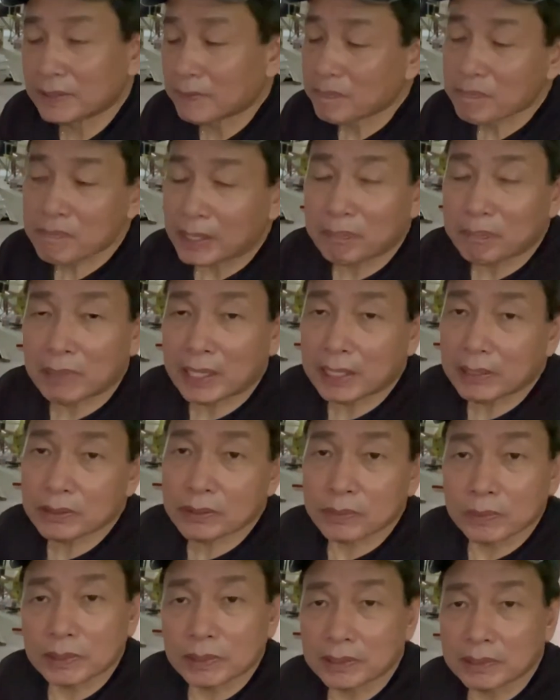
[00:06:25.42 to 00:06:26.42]
might
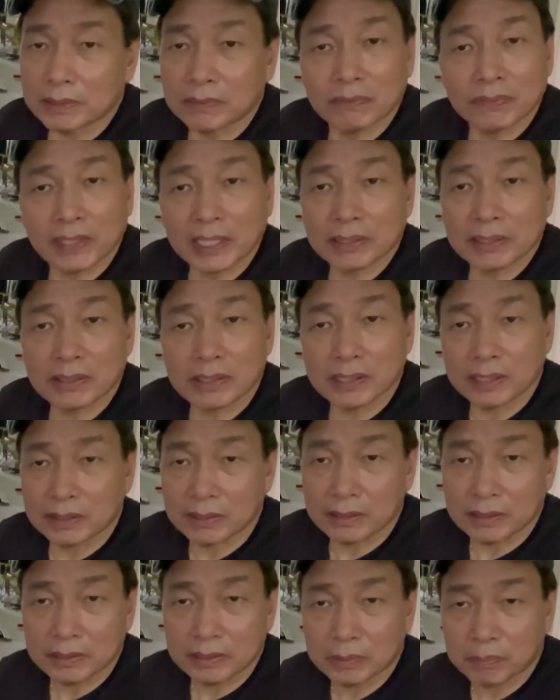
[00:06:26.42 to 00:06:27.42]
as well invest
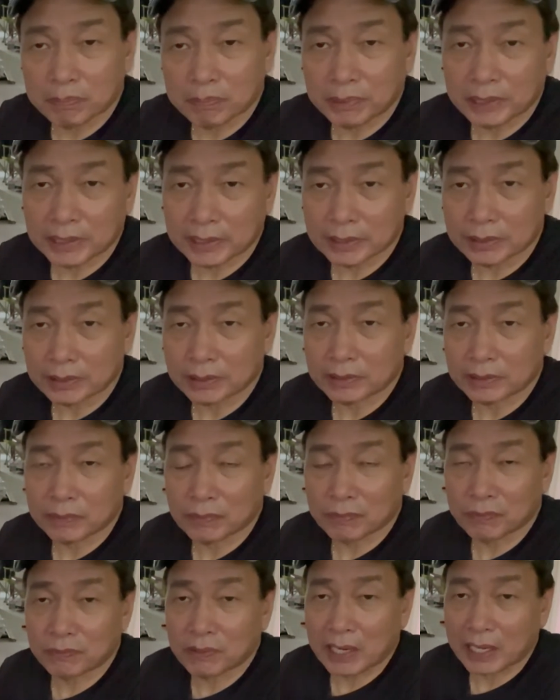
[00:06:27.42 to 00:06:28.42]
in these bigger
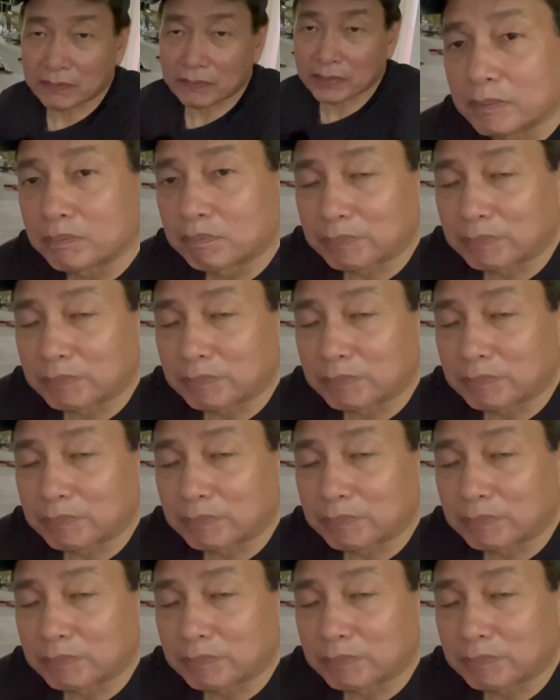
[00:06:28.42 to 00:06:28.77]
5